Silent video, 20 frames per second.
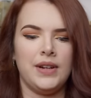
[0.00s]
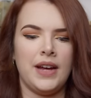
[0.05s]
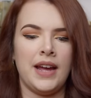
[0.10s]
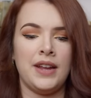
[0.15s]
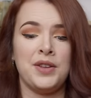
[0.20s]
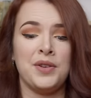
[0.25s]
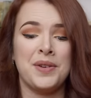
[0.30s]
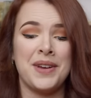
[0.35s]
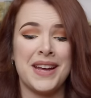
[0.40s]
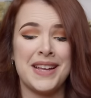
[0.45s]

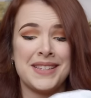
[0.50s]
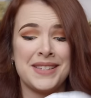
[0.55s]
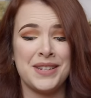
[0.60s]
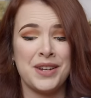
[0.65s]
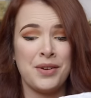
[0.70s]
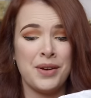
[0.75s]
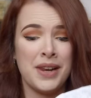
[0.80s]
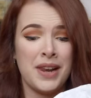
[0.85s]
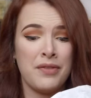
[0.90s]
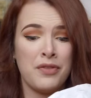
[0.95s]
And you guys
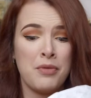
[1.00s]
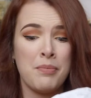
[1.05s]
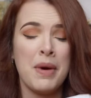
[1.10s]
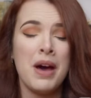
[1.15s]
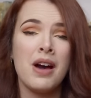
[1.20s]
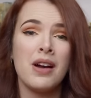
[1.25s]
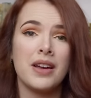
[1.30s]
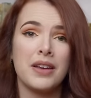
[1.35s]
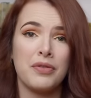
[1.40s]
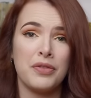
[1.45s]
know I love a
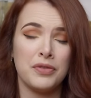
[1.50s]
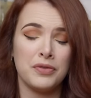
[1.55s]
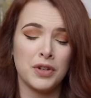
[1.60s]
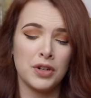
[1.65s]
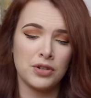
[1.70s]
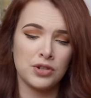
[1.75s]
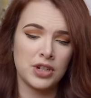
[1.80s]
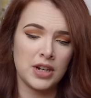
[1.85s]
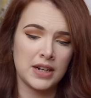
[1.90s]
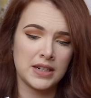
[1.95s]
mug. If you've
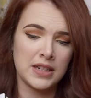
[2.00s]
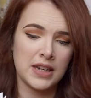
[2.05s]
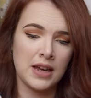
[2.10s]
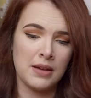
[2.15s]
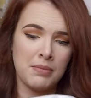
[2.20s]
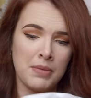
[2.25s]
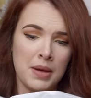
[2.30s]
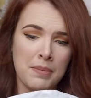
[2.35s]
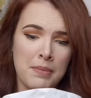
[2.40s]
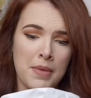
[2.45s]
not checked
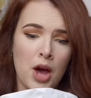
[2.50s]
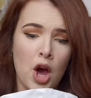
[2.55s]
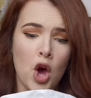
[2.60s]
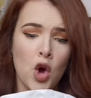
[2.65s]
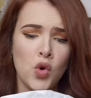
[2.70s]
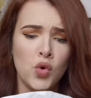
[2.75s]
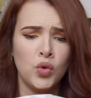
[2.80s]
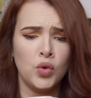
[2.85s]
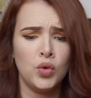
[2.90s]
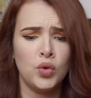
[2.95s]
out my mug.
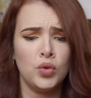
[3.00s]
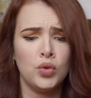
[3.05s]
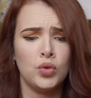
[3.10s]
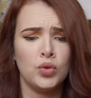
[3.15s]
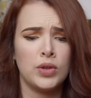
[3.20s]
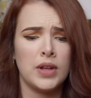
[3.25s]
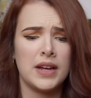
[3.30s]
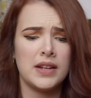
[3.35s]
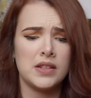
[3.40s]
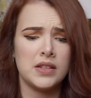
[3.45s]
Oh,
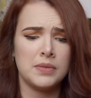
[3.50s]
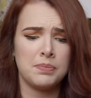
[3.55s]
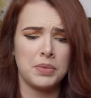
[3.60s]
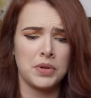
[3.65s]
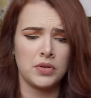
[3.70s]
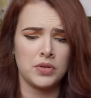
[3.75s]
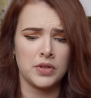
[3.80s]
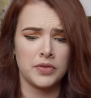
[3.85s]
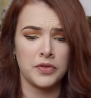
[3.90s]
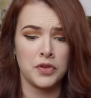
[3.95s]
that's
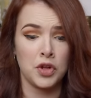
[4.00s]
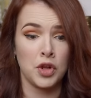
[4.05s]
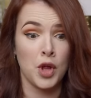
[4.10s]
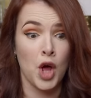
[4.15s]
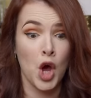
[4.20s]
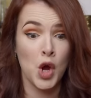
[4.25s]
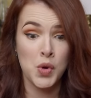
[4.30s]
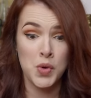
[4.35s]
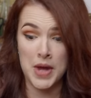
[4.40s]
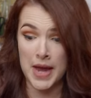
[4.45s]
beautiful.
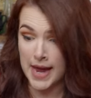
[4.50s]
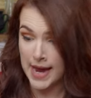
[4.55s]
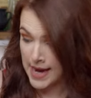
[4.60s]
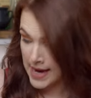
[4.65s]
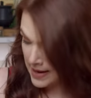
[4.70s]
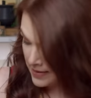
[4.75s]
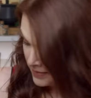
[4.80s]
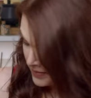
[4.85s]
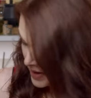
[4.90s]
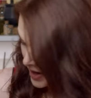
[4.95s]
Okay.